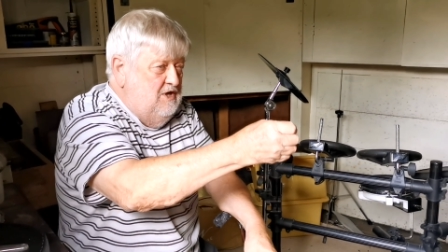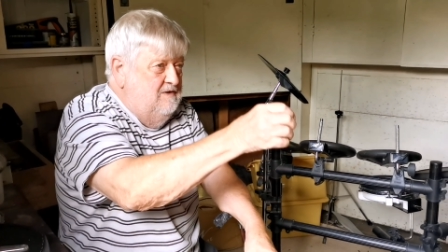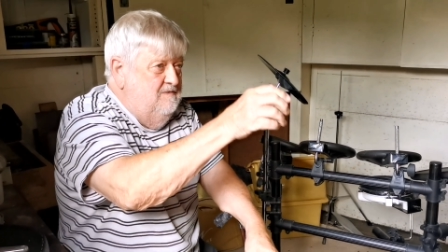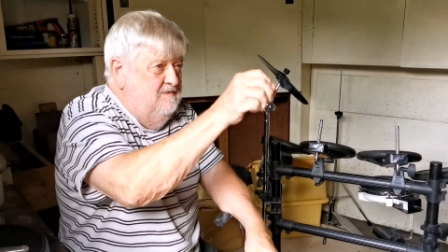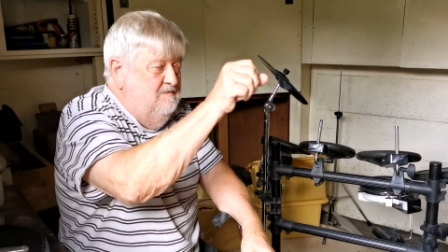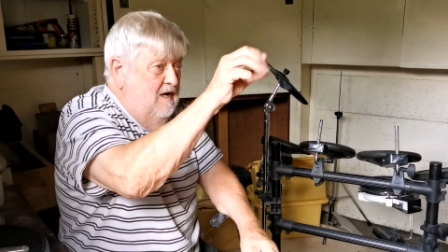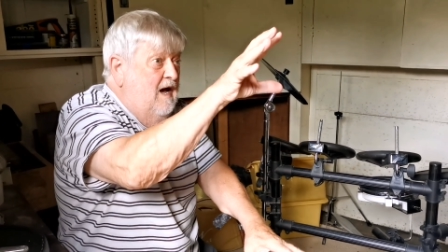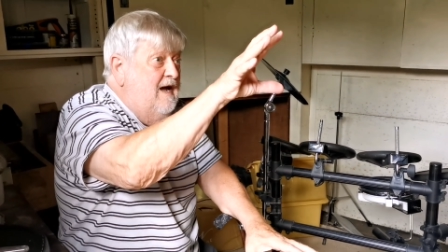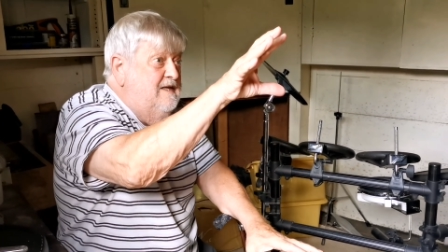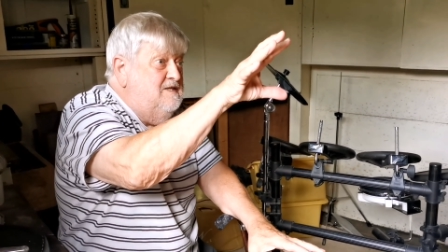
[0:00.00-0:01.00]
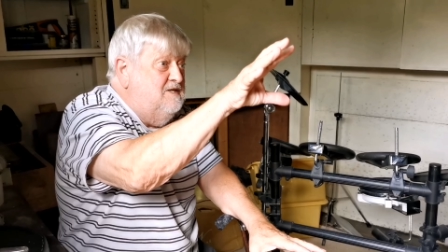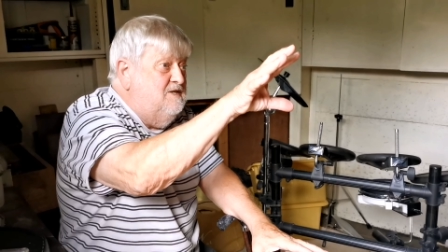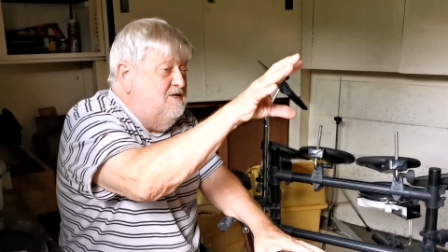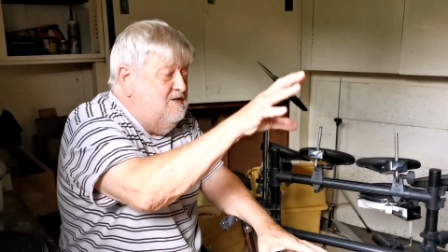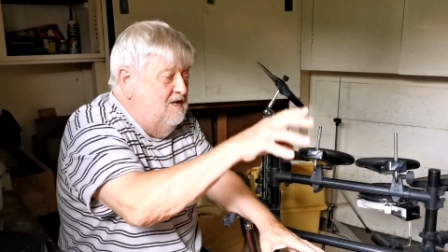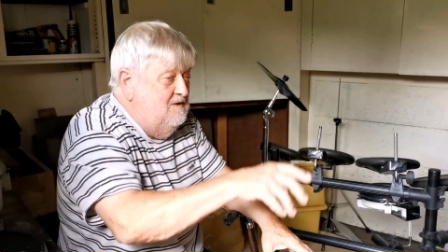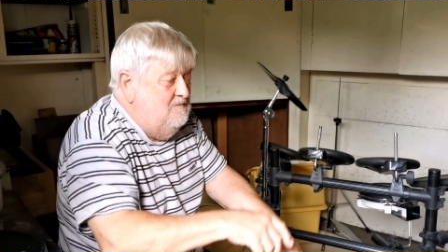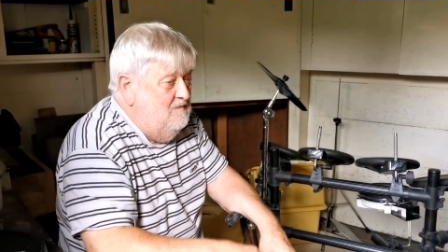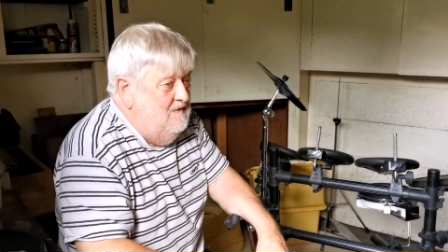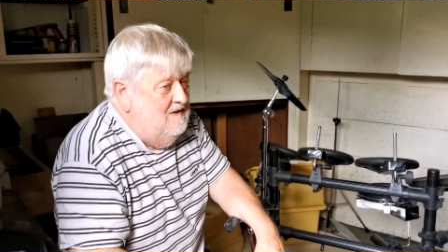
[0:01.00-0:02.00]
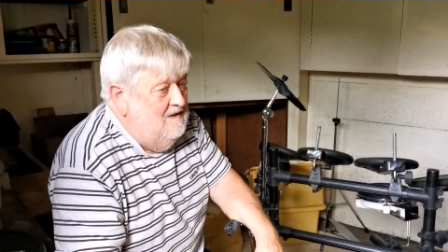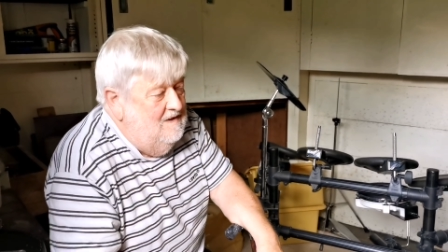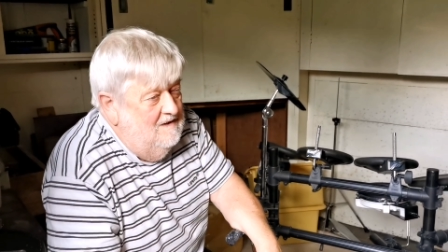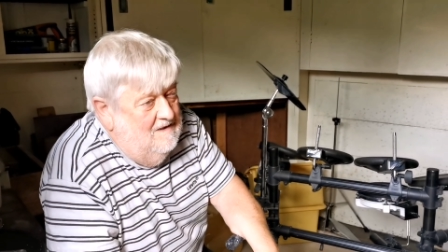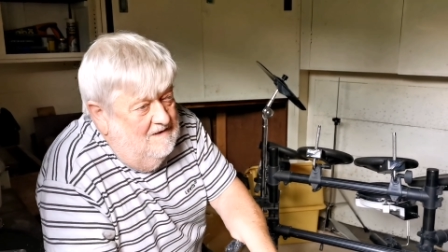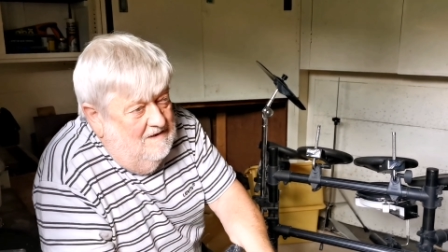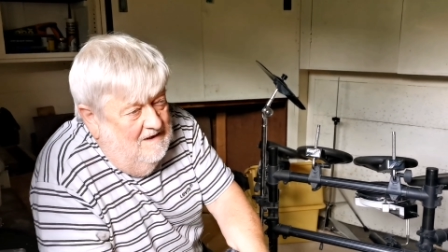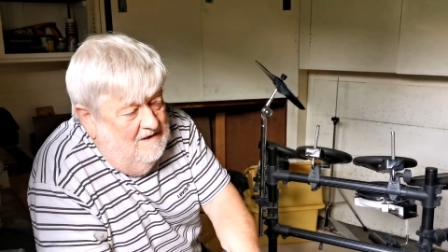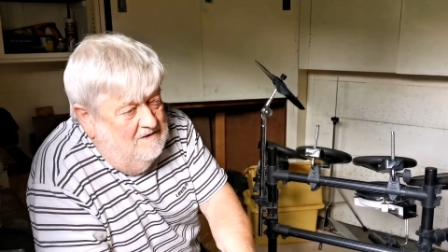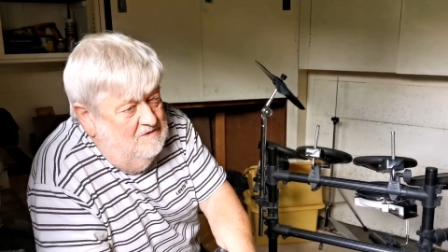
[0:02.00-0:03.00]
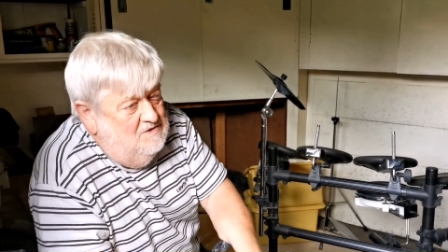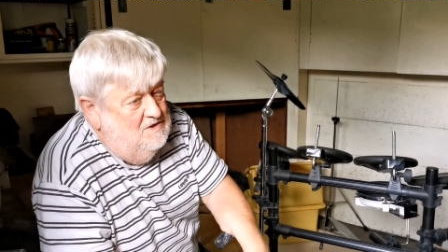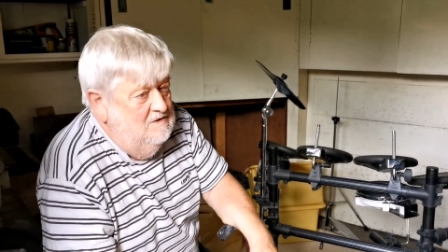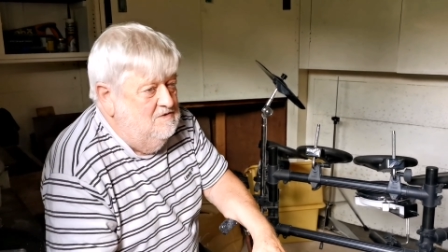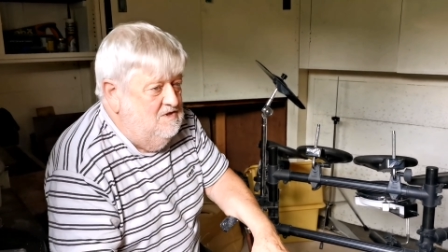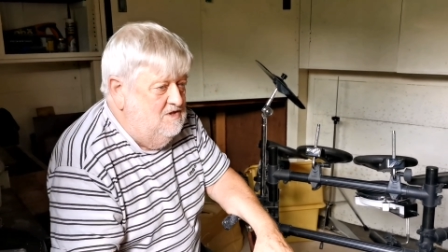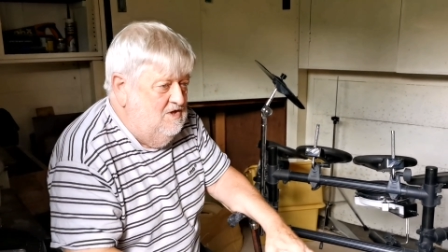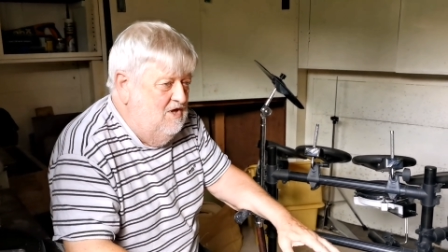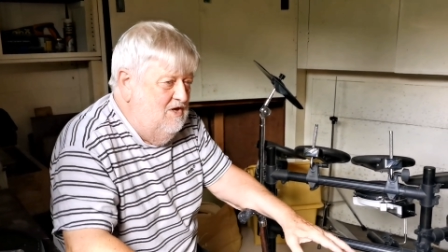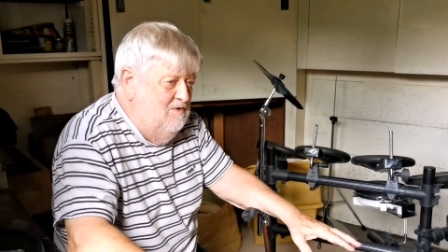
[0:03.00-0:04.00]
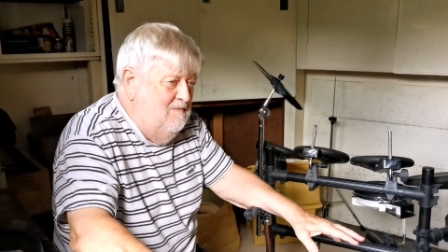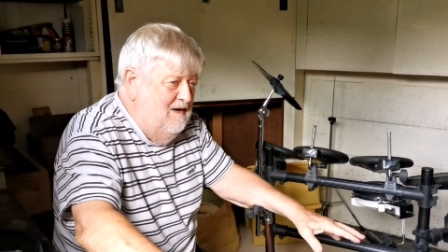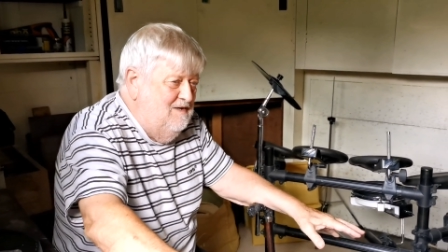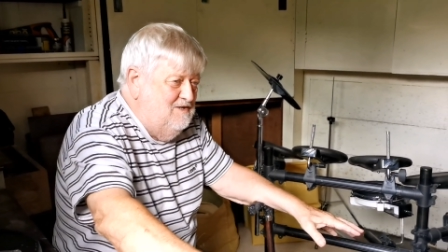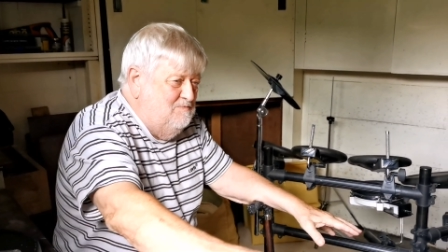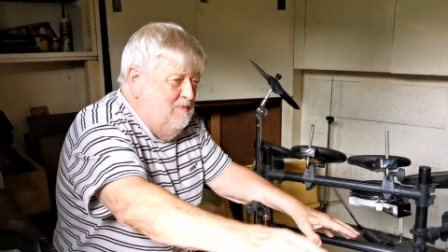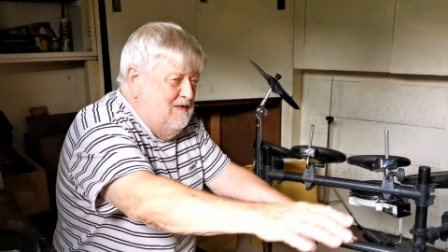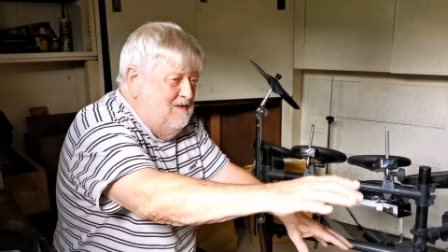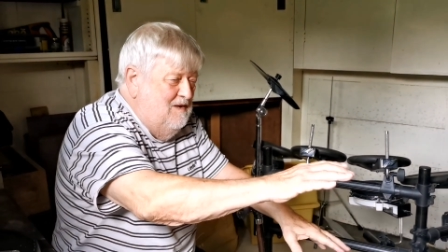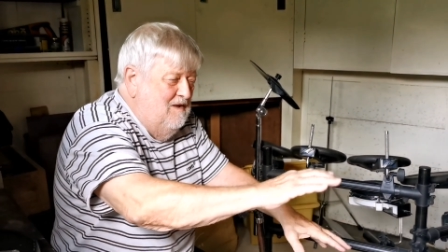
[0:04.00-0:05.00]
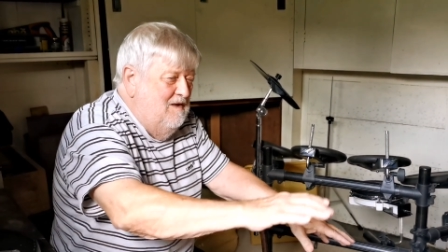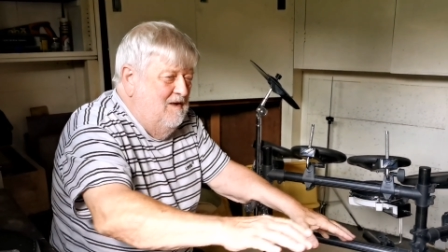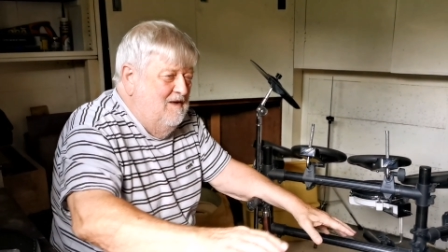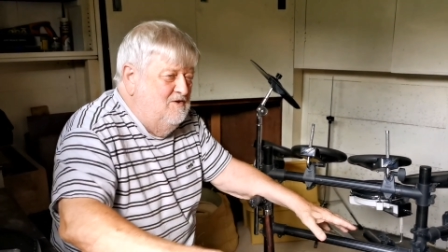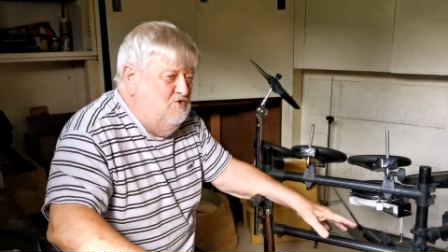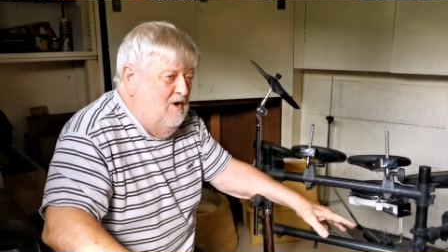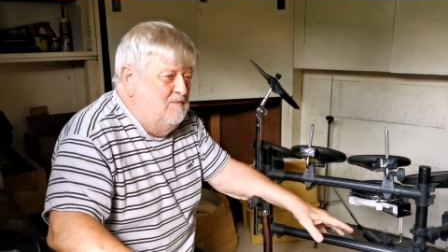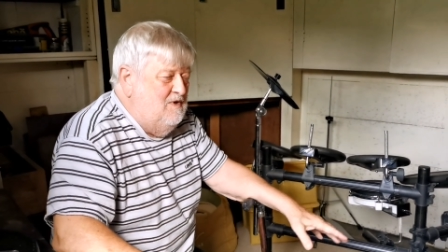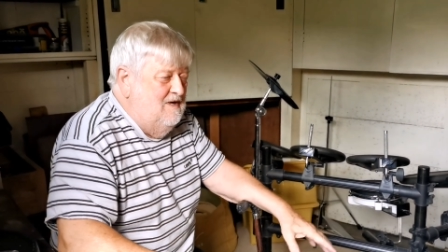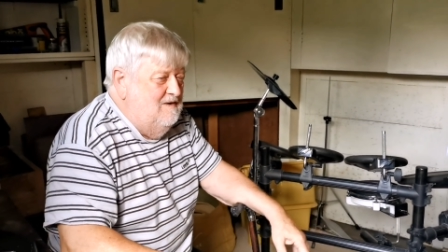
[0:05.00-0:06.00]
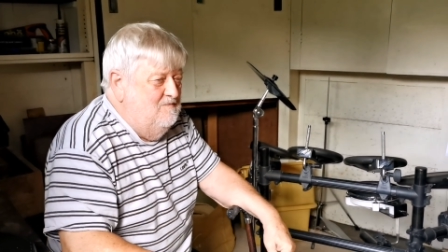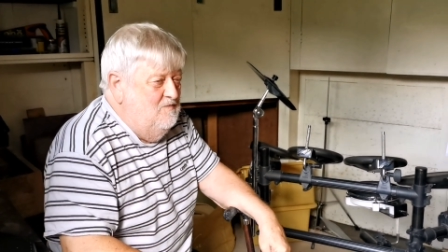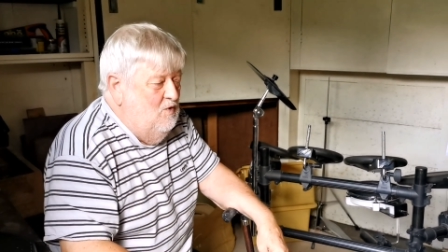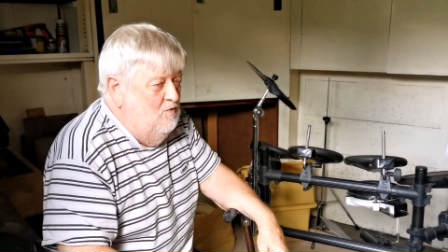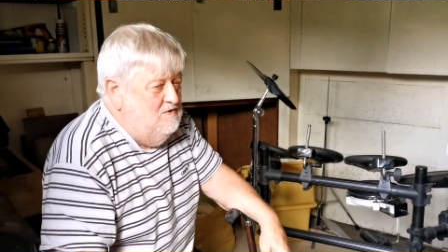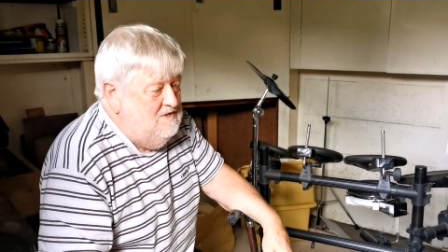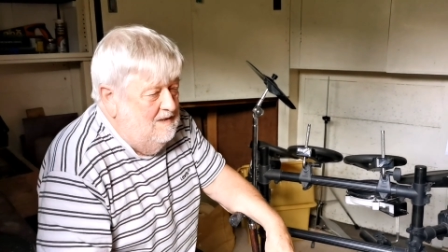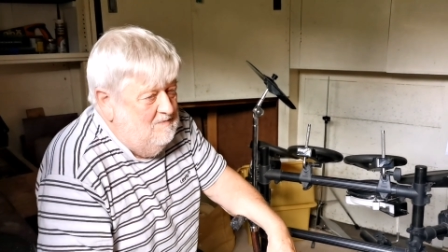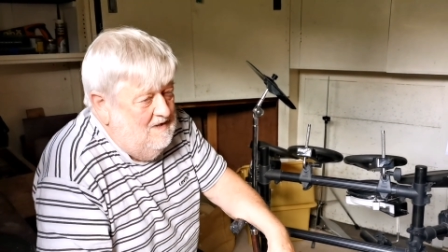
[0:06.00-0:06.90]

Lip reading: And lights! And I used to use this humongous big drum kit, all the same